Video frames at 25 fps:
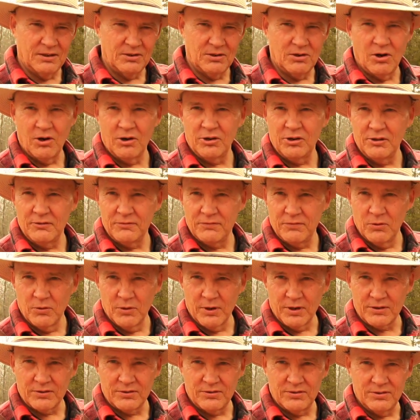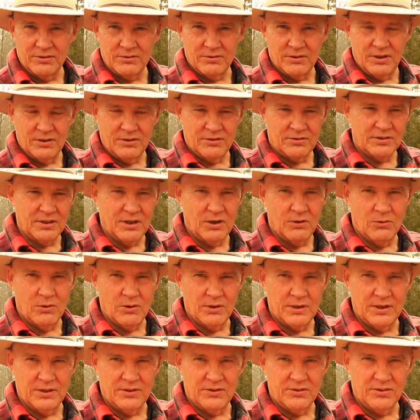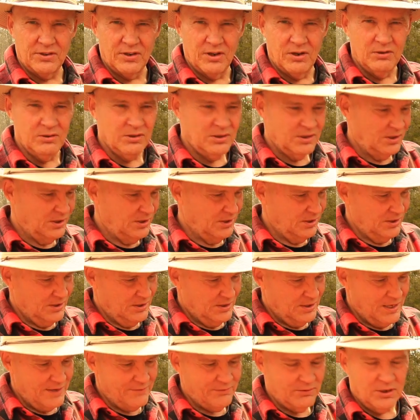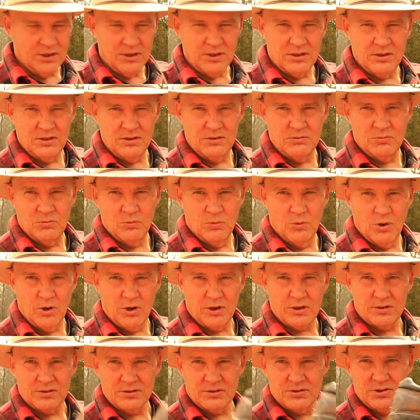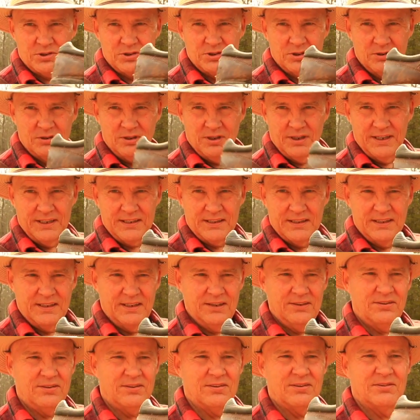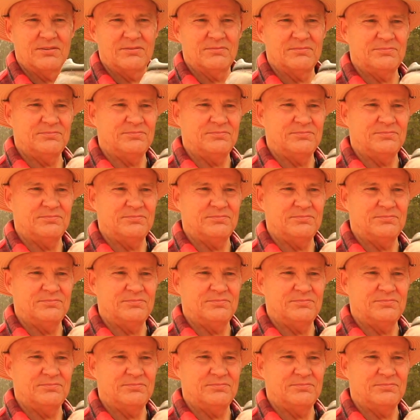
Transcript: garden forks and so on. And so having a good work shoe like this,